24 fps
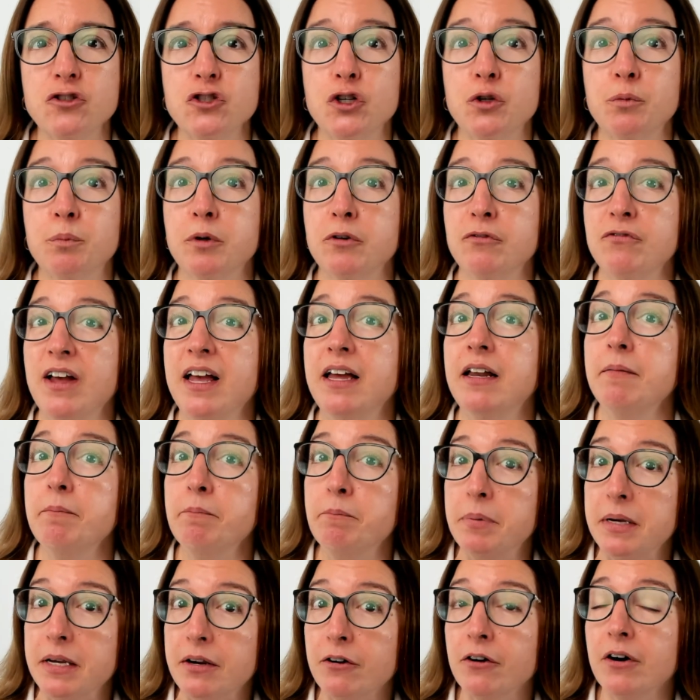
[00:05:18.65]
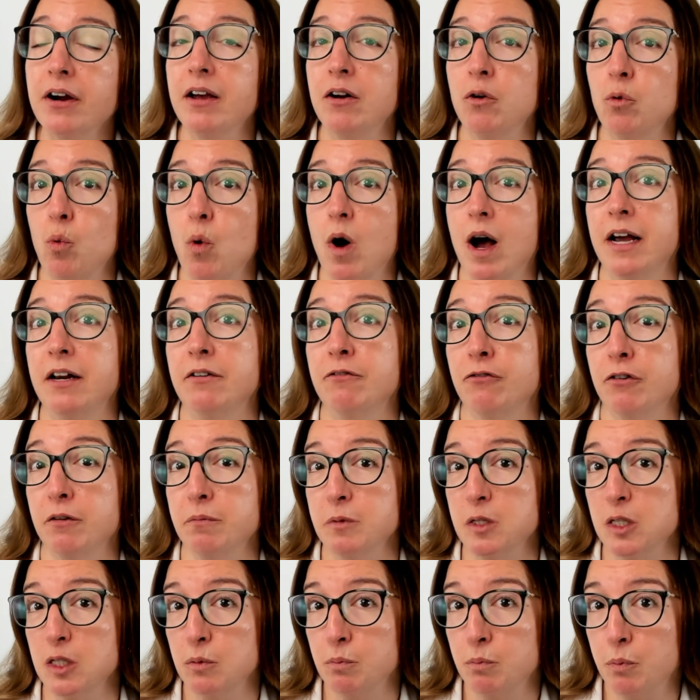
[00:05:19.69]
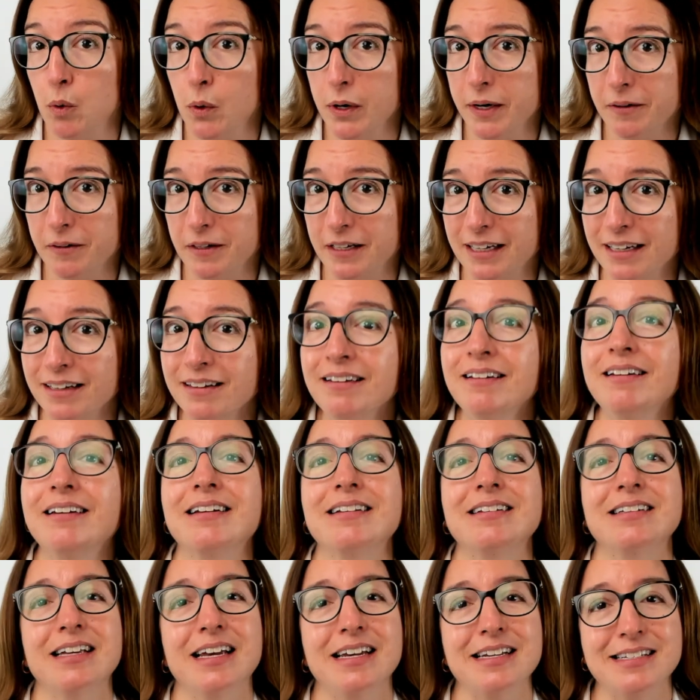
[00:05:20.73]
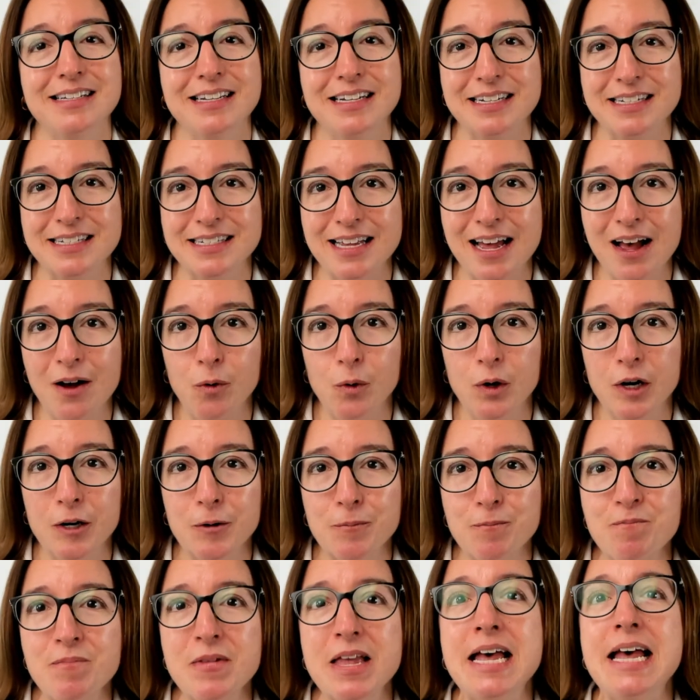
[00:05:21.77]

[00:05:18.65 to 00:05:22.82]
to prevent beer and wine from spoiling and tasting sour,